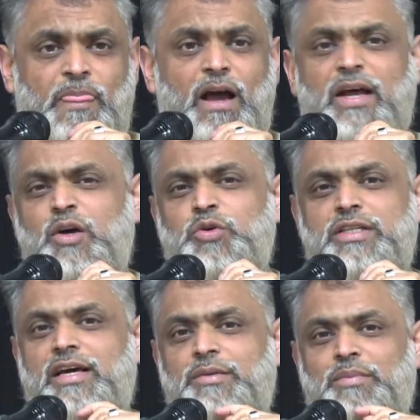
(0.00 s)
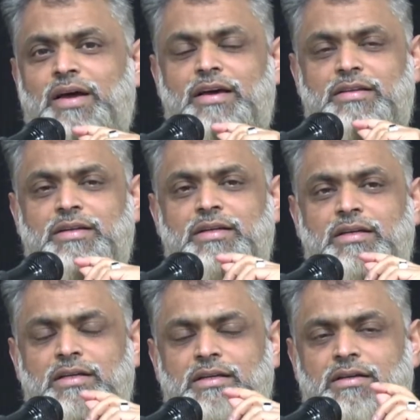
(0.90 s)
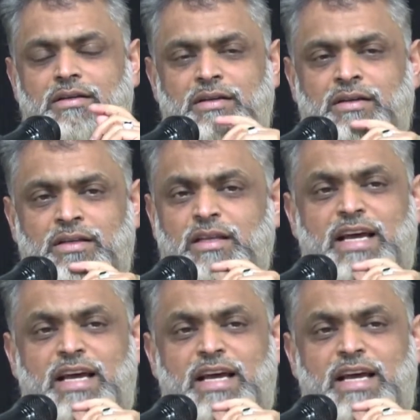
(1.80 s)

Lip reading: And I noted that in my head. The